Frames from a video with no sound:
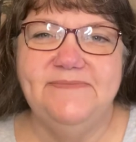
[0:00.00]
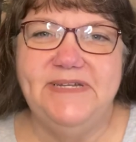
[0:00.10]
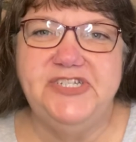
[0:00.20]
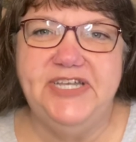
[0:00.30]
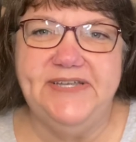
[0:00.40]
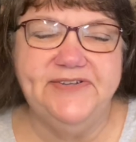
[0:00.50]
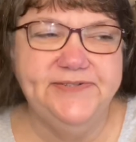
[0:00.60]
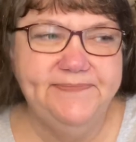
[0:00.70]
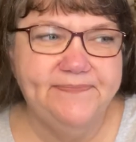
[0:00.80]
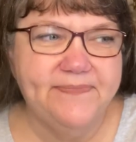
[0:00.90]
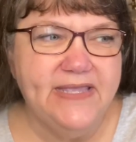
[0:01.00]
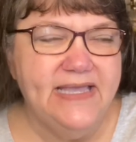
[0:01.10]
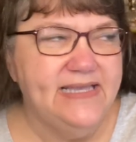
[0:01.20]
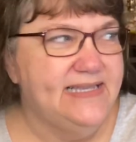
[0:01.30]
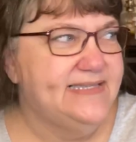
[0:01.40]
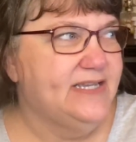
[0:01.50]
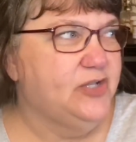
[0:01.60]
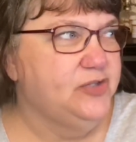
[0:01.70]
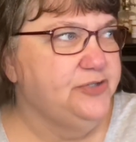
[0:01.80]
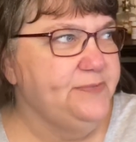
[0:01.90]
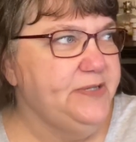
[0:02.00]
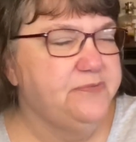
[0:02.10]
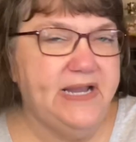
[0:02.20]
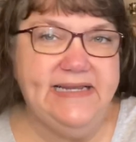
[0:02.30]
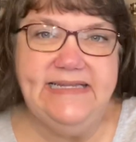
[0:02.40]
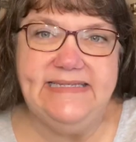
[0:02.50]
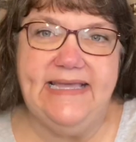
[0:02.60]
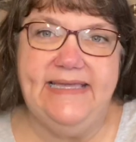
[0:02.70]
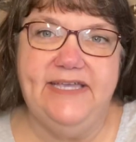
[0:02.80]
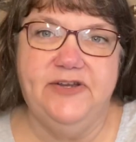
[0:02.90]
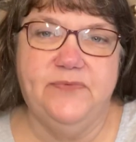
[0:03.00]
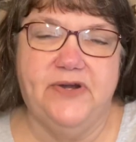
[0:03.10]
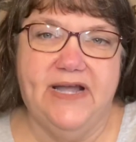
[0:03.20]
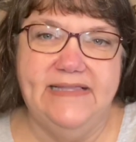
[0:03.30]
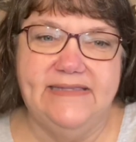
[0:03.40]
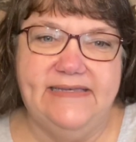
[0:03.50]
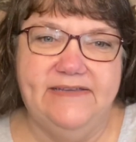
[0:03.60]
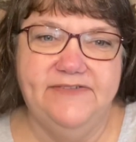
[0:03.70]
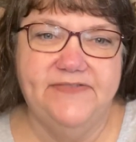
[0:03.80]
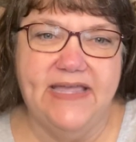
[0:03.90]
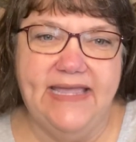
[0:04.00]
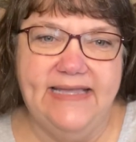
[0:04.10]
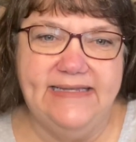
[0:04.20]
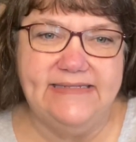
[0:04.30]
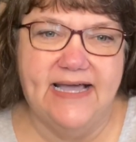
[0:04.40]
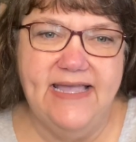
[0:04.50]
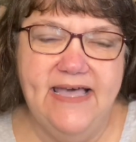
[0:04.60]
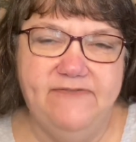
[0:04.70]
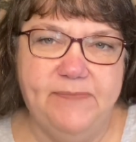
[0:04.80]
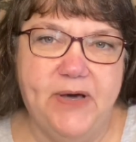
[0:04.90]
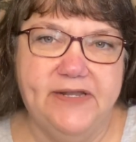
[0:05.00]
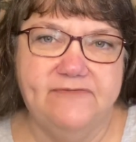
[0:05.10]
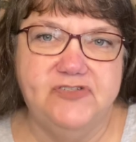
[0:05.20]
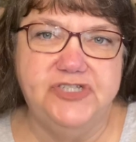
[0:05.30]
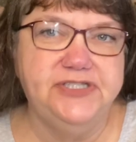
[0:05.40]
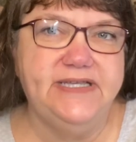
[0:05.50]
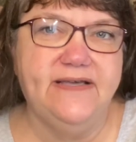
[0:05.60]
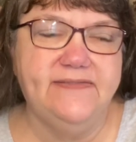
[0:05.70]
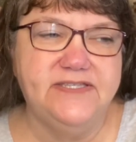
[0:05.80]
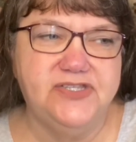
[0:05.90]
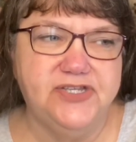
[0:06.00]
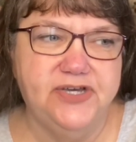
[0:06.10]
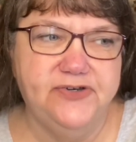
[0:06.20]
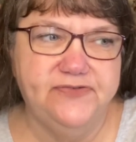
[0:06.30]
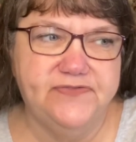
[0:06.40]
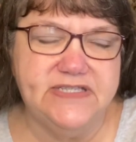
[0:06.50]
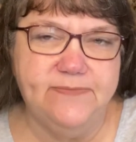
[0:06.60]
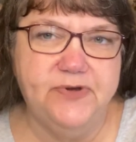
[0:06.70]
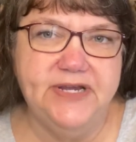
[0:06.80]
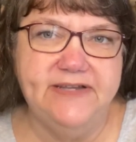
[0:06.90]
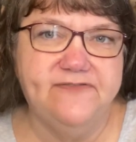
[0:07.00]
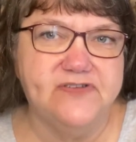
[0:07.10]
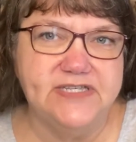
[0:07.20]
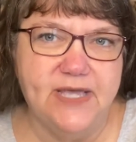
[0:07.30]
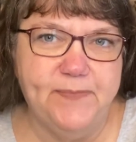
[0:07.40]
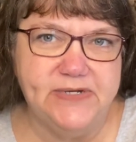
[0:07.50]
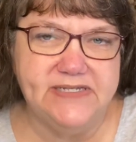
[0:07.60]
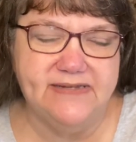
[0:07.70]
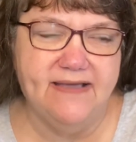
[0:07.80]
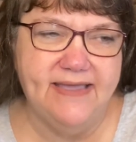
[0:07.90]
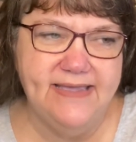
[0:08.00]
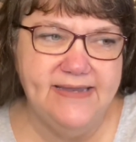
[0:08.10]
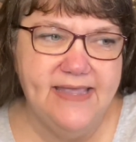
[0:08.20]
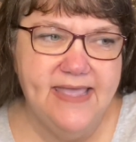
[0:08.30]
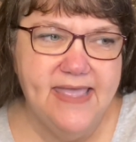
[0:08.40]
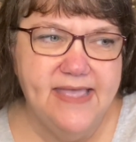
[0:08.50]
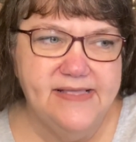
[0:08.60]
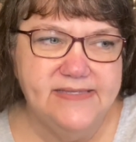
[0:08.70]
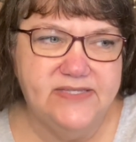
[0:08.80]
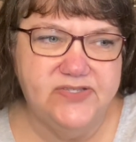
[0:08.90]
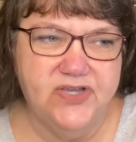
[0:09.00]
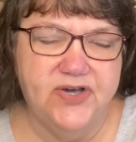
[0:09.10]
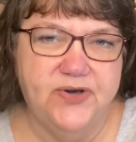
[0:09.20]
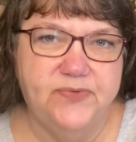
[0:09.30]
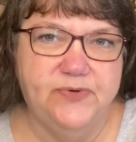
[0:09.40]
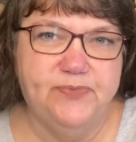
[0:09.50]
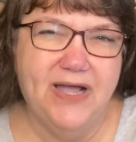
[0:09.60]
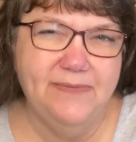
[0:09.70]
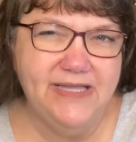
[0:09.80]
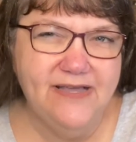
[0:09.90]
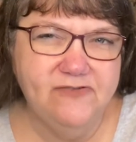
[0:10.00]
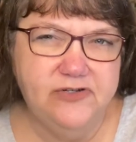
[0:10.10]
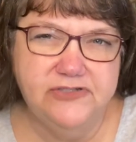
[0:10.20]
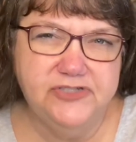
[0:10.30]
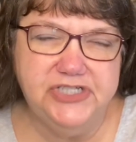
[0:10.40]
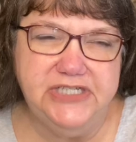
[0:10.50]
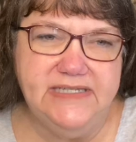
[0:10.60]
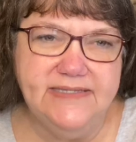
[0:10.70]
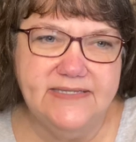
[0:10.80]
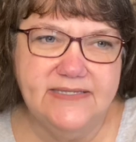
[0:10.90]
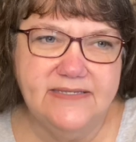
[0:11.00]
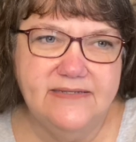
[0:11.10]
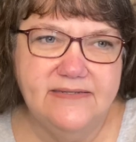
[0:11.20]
my channel. It's a gloomy, rainy day here where I live, and I have a pot of chili on the stove simmering for supper tonight. So we'll probably have grilled cheese,